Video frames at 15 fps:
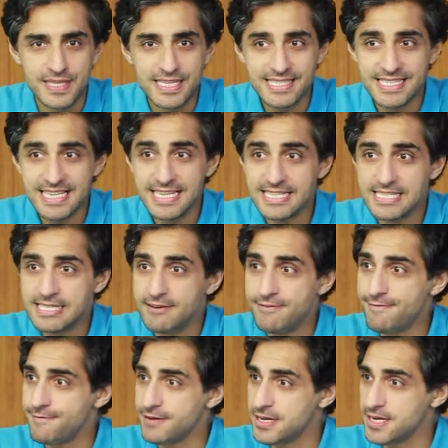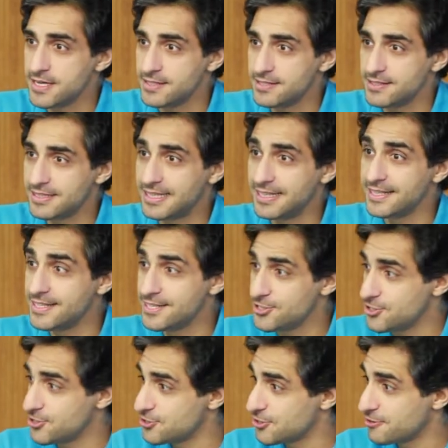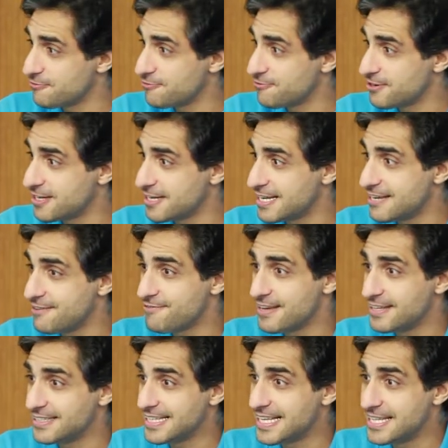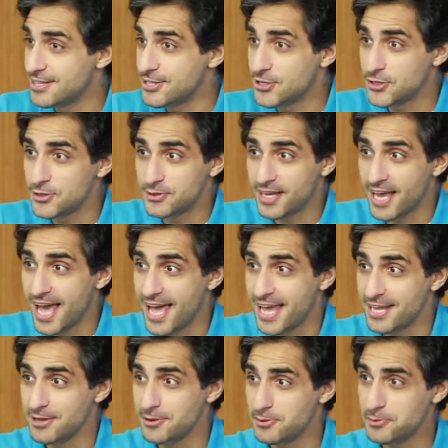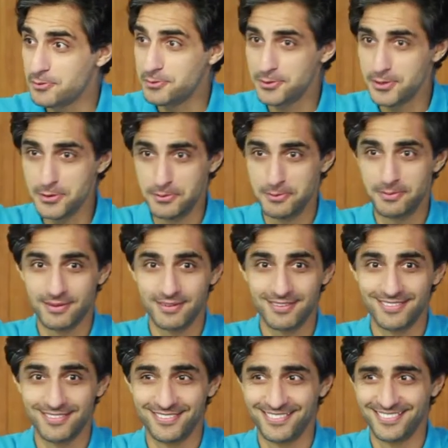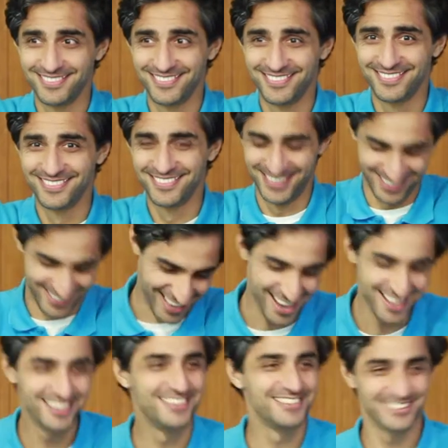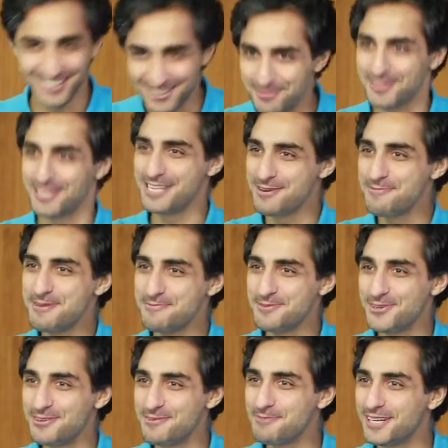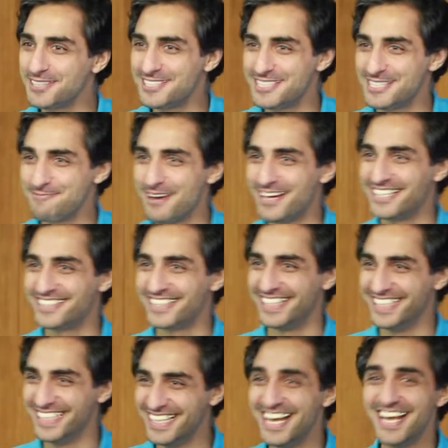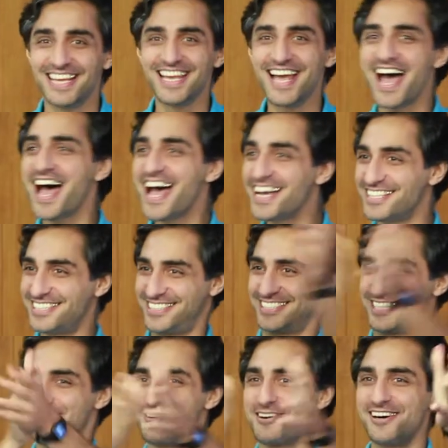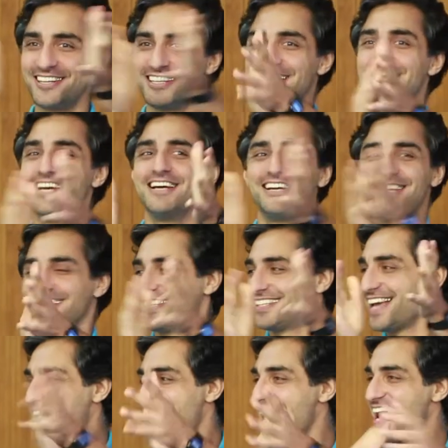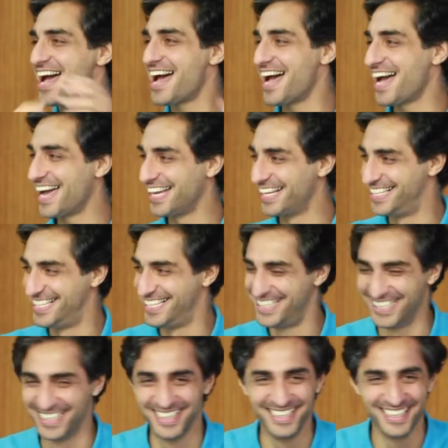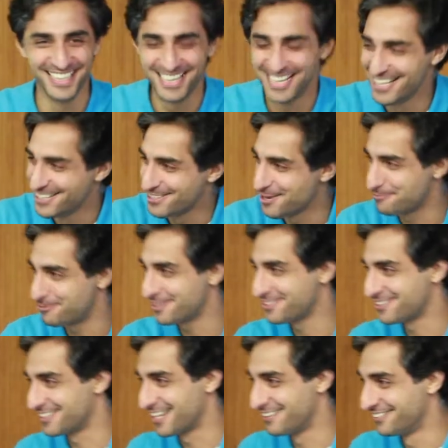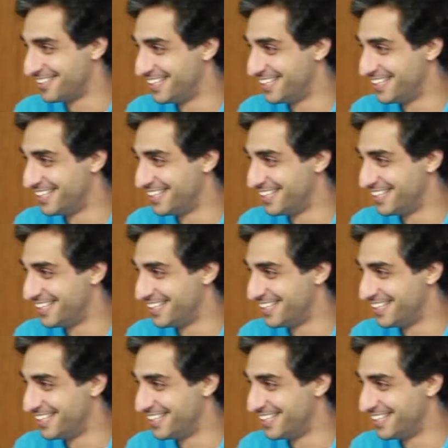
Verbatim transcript: this is the first Clinicians on FHIR event in the UK. Woo! Okay, come on, a little bit more participation. Yes, come on. Yes! No pressure, David.